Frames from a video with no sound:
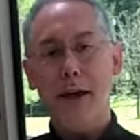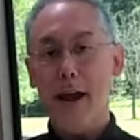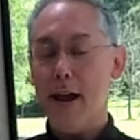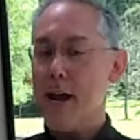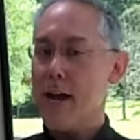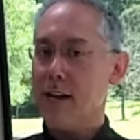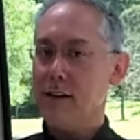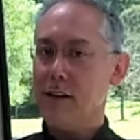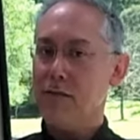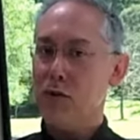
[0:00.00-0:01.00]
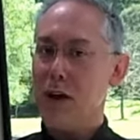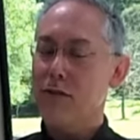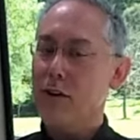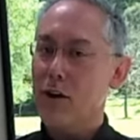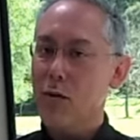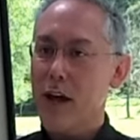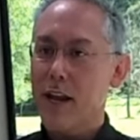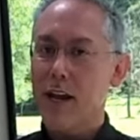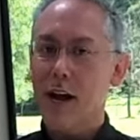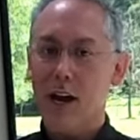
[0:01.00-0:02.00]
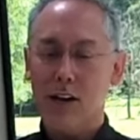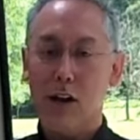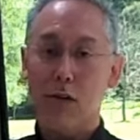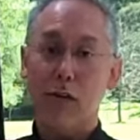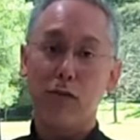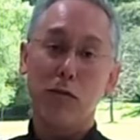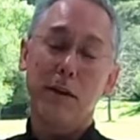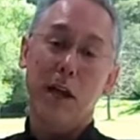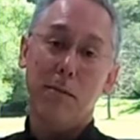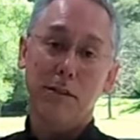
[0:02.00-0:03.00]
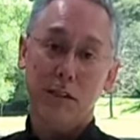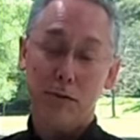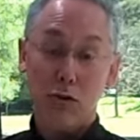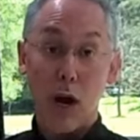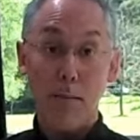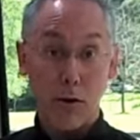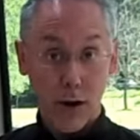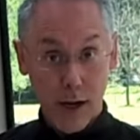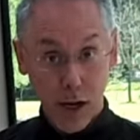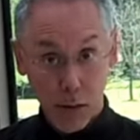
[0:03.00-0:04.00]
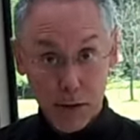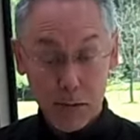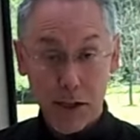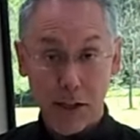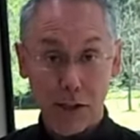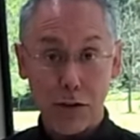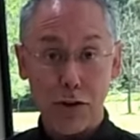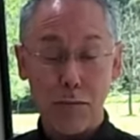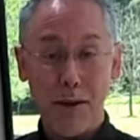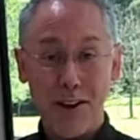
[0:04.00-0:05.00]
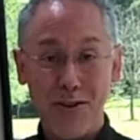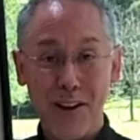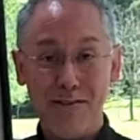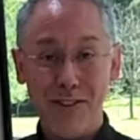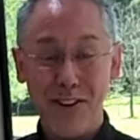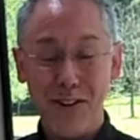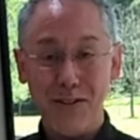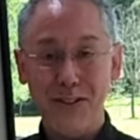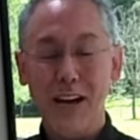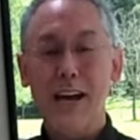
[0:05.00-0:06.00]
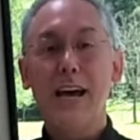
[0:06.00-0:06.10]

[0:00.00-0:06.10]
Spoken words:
And if you haven't already, I'd love if you became a subscriber. It helps me continue to make great videos.